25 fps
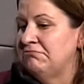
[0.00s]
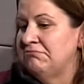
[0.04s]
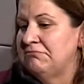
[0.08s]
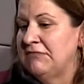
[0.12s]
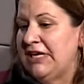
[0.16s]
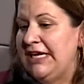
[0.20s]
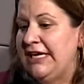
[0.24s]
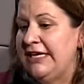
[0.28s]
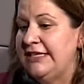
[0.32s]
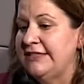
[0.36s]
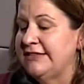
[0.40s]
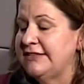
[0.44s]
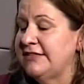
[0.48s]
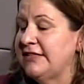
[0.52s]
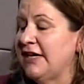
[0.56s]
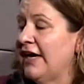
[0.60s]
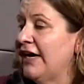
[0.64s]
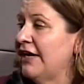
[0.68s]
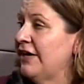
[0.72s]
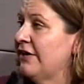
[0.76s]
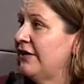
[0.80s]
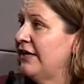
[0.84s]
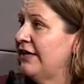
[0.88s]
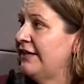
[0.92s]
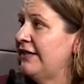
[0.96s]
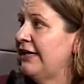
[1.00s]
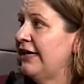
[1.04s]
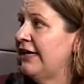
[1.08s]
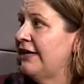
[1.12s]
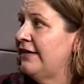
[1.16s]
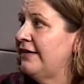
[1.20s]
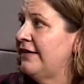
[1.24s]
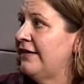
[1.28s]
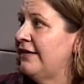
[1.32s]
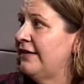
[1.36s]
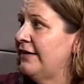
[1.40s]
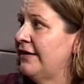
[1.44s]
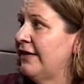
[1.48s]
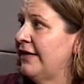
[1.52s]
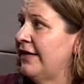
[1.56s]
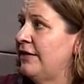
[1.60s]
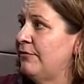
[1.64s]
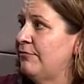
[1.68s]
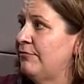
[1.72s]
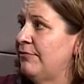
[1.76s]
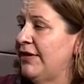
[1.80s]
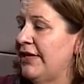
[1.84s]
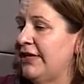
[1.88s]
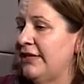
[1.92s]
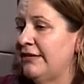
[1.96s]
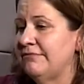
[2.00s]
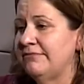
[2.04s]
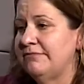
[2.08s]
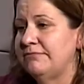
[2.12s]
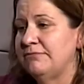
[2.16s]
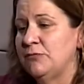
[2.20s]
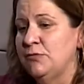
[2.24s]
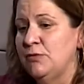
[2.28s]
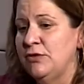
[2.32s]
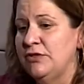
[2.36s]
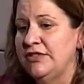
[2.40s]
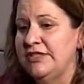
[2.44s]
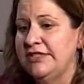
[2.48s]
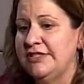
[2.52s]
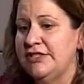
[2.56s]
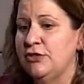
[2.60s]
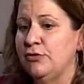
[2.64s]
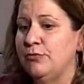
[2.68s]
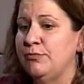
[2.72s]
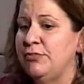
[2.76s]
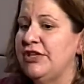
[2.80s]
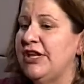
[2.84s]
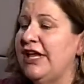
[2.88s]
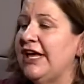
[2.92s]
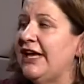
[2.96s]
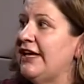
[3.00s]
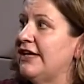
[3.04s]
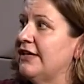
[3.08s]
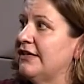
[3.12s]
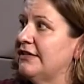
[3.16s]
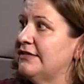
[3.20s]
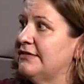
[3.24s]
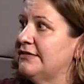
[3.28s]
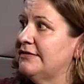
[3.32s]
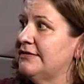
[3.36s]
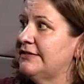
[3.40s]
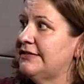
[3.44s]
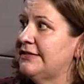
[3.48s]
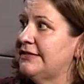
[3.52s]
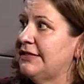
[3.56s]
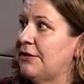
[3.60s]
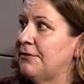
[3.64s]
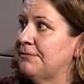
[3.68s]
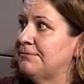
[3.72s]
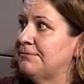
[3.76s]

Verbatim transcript: he's yeah. tired at the end of the night, but we'll still play. So mm